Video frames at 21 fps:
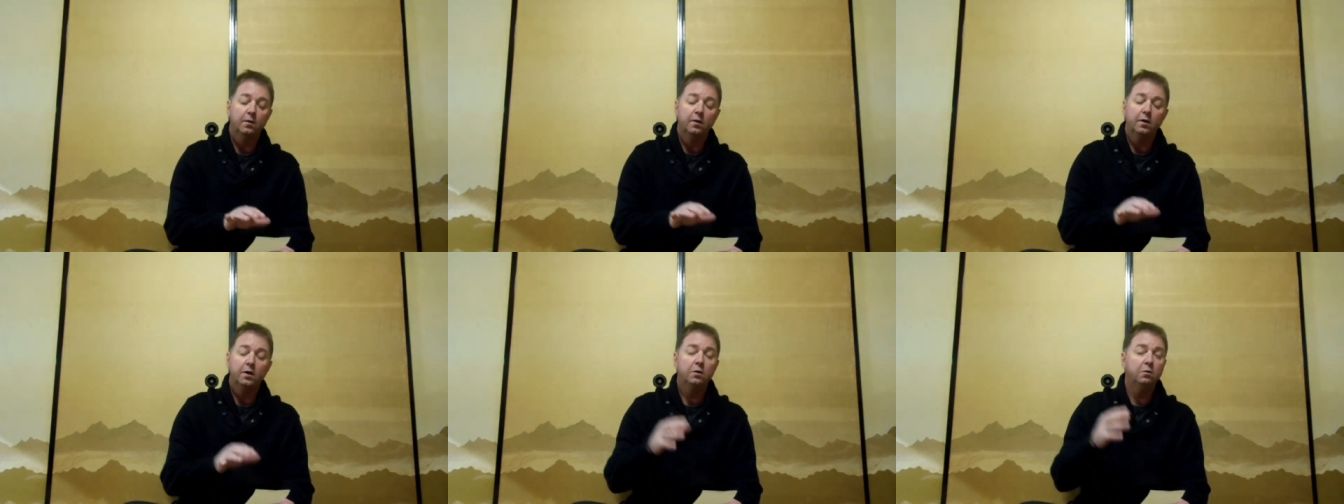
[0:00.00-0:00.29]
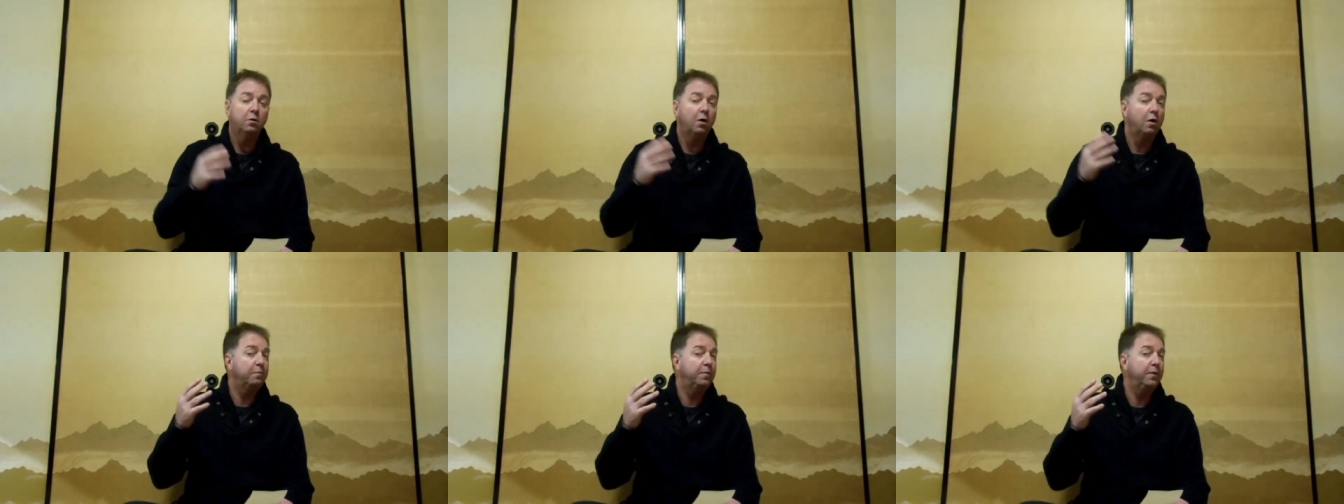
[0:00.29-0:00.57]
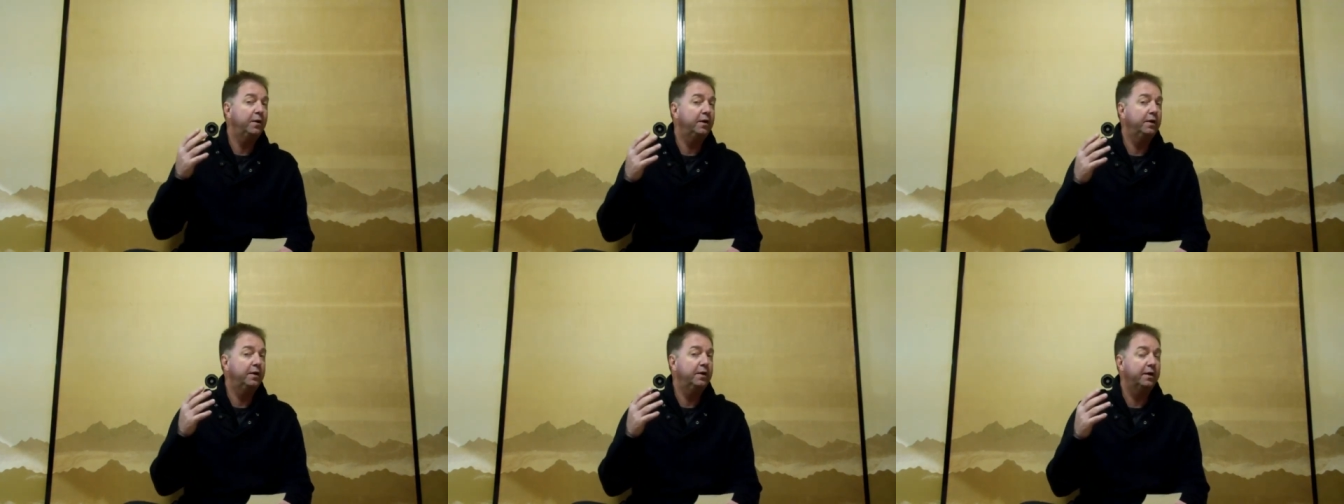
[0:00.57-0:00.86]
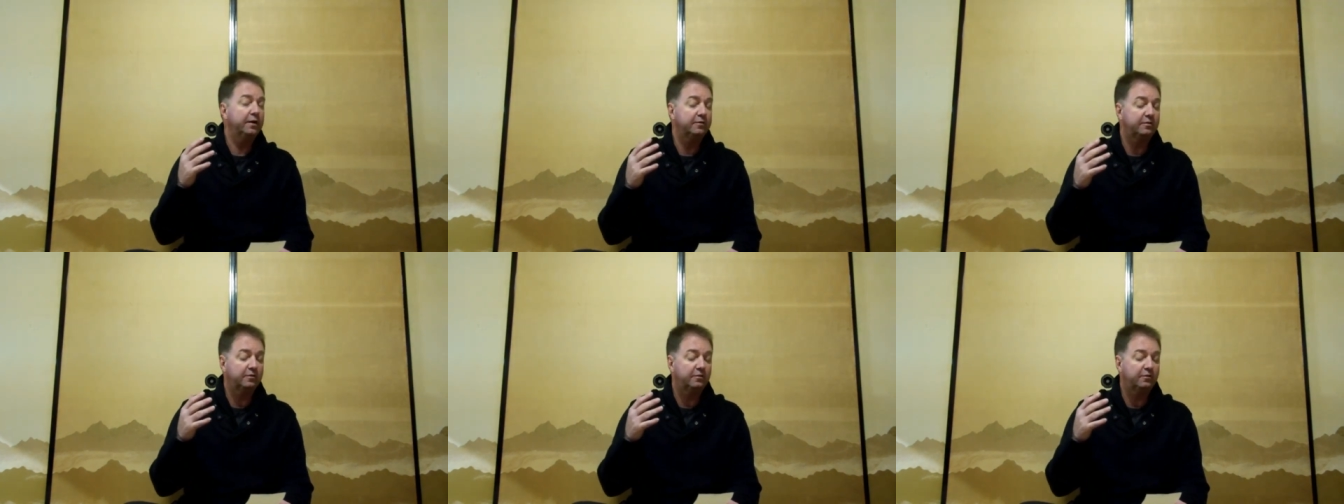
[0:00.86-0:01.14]
you won't be
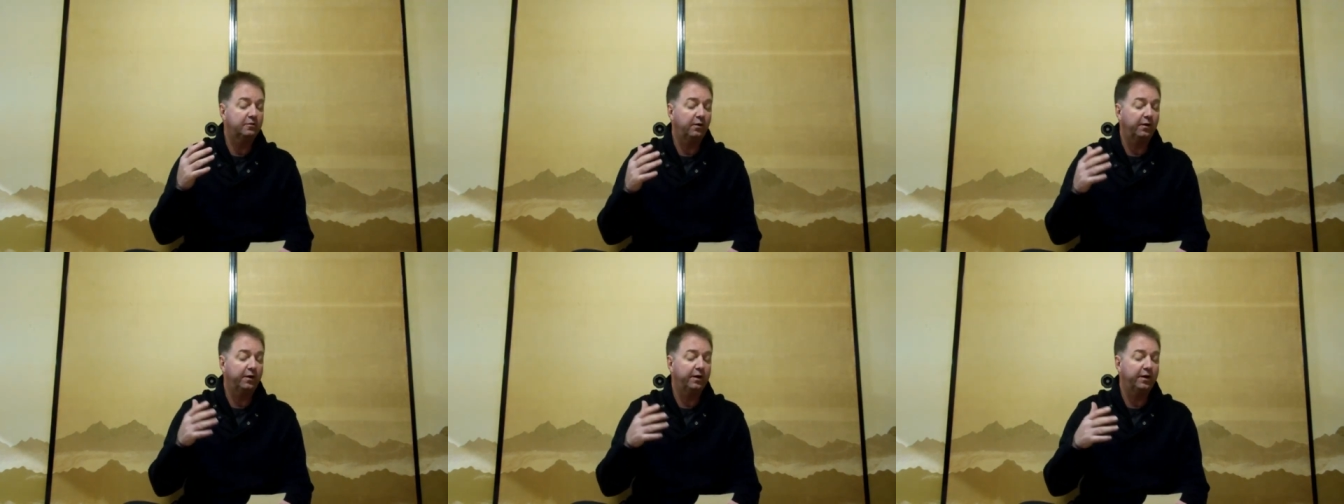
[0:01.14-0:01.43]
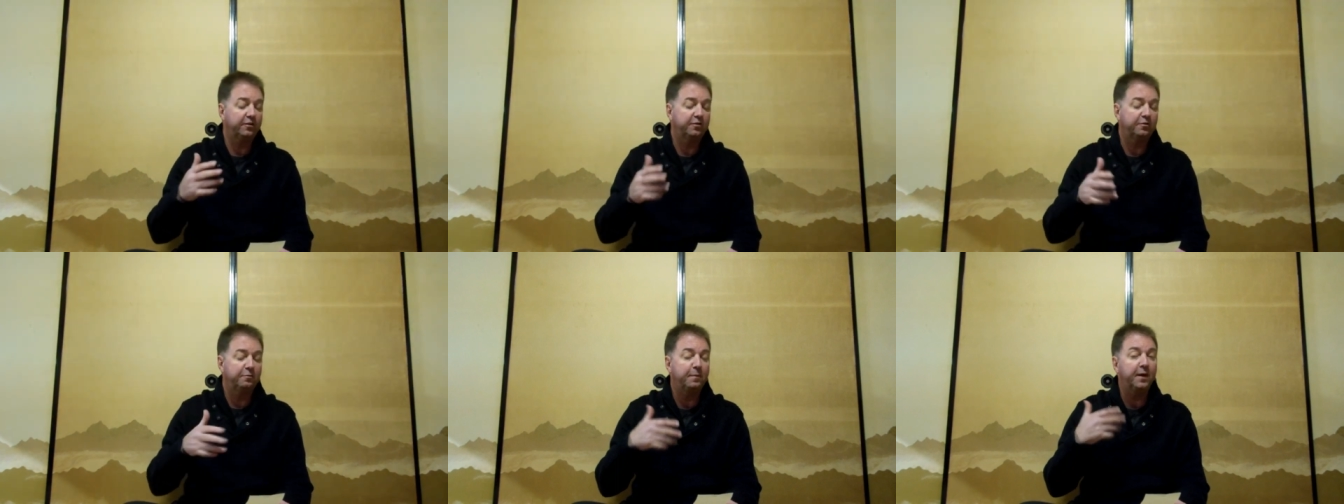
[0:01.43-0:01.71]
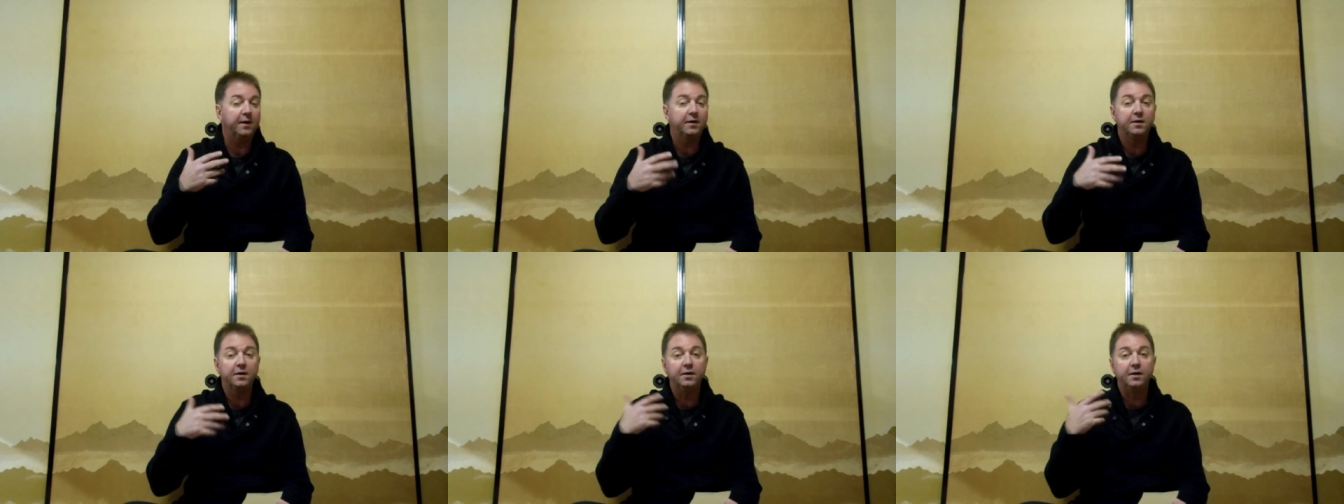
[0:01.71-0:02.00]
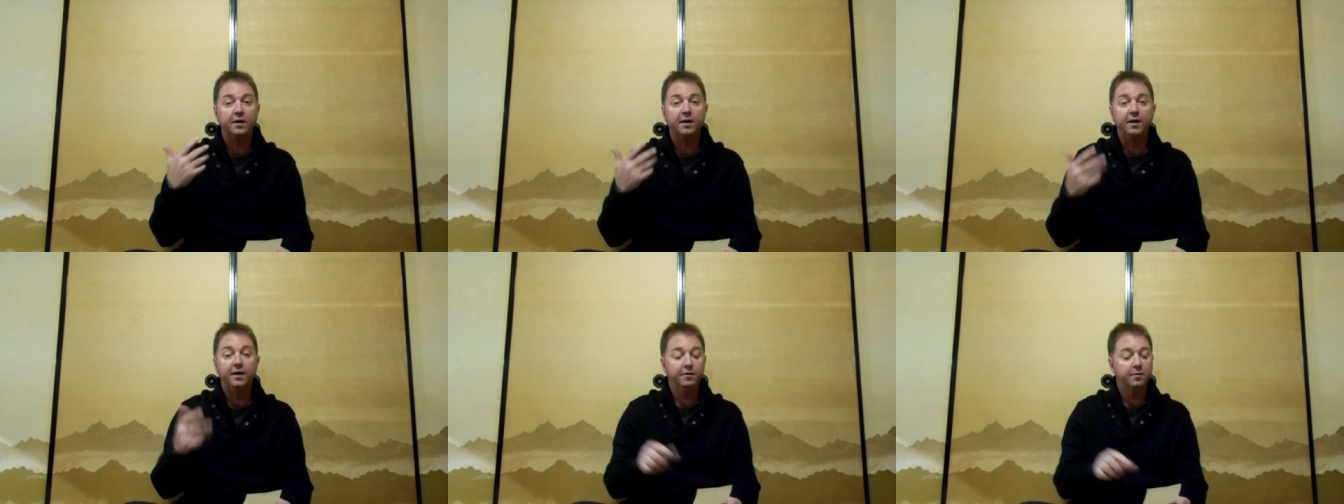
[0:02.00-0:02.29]
necessarily expecting
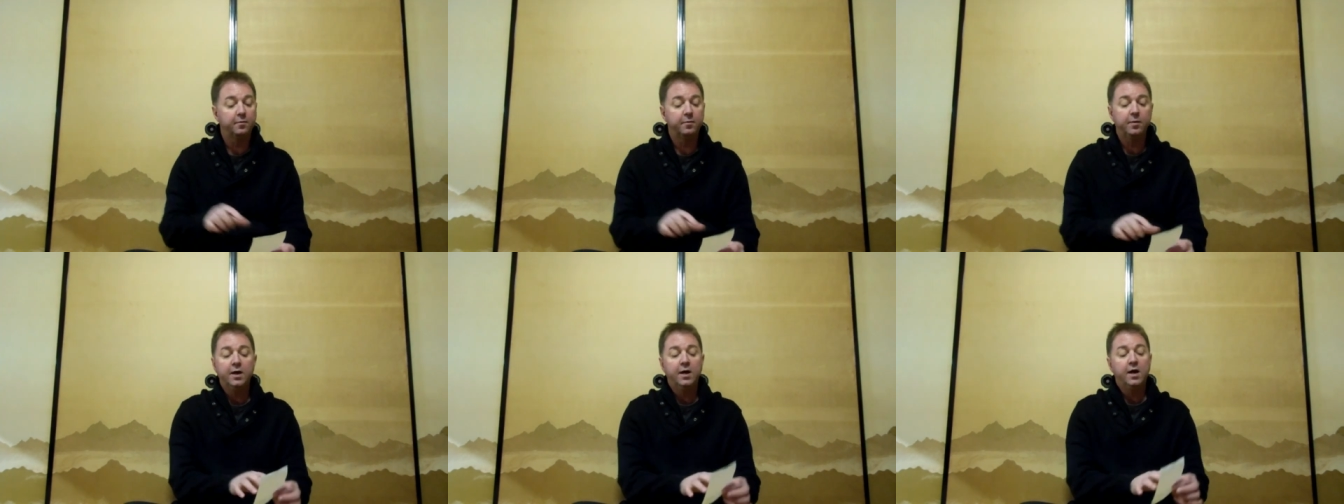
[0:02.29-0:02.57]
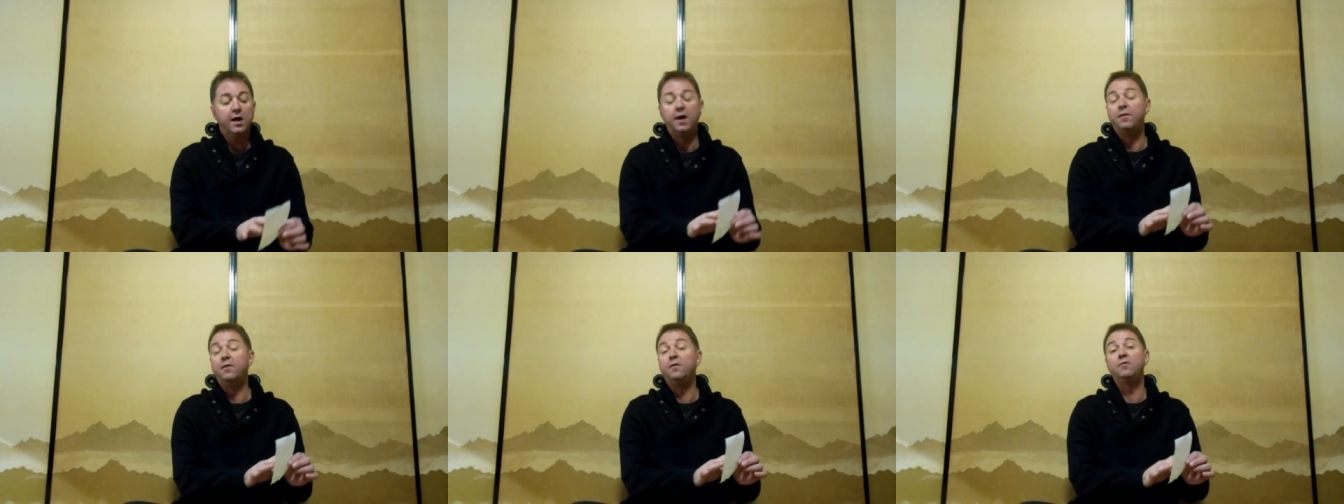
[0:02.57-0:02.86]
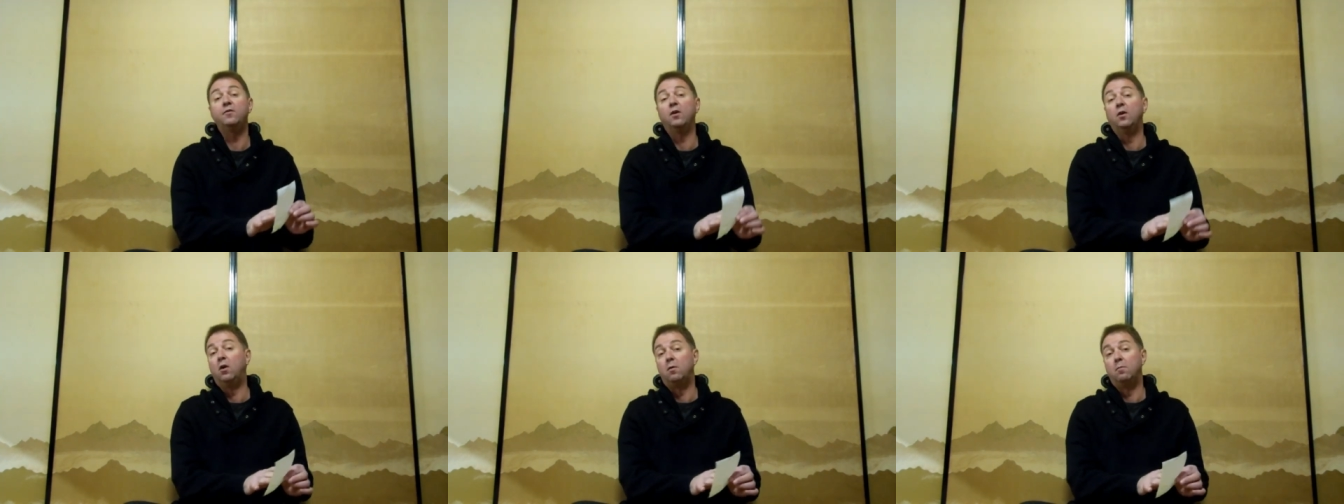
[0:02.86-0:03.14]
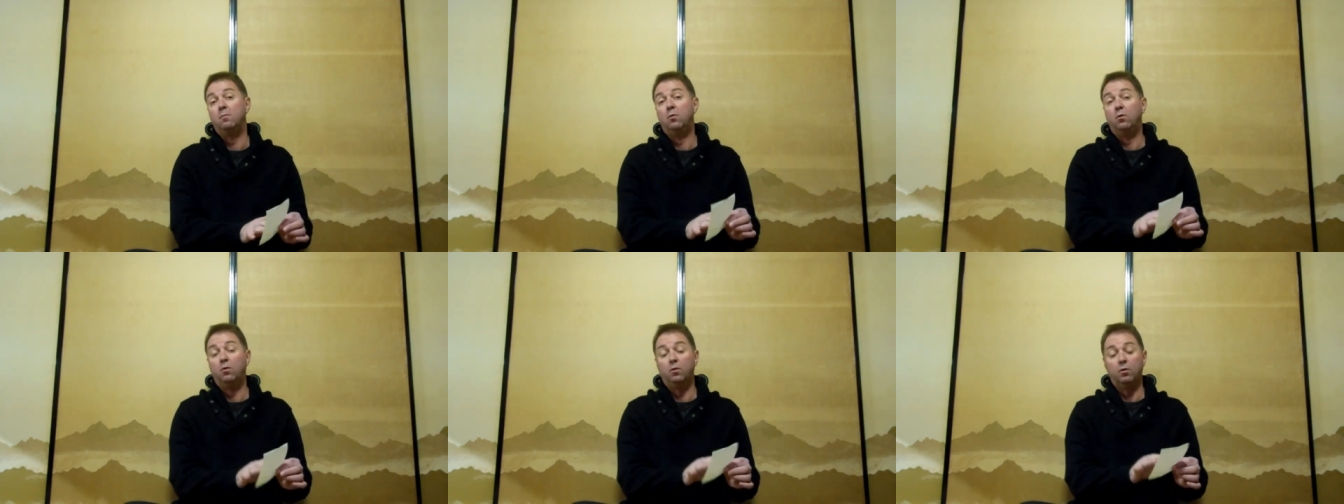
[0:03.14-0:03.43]
to hear them, and there's a
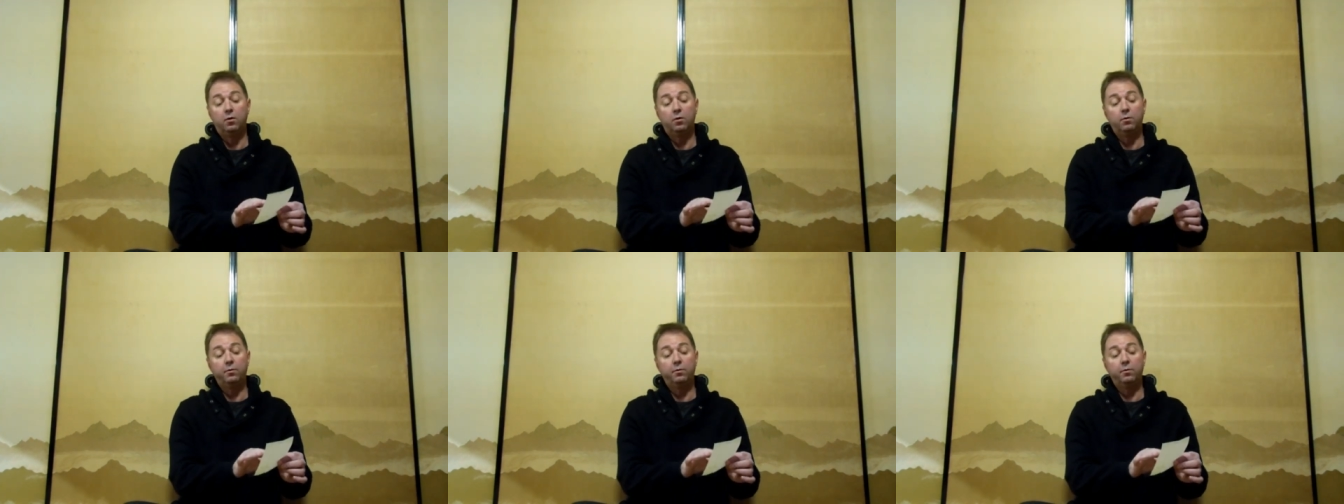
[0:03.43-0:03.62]
lot more.